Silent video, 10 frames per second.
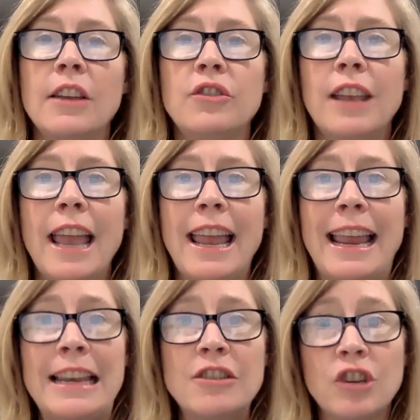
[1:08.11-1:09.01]
to get
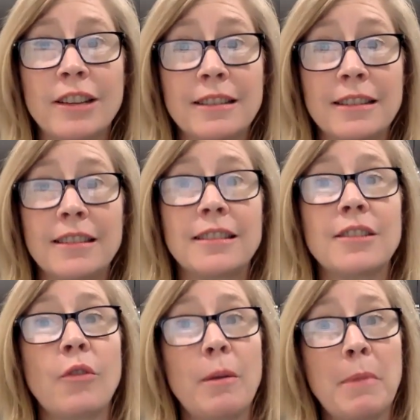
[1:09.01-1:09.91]
agents
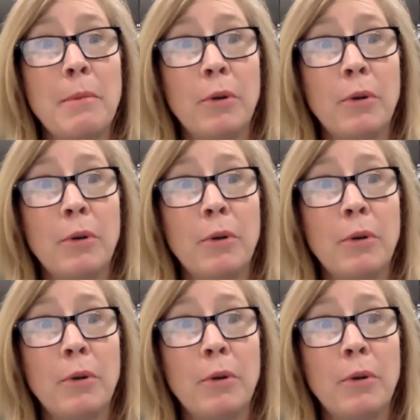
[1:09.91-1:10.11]
so that my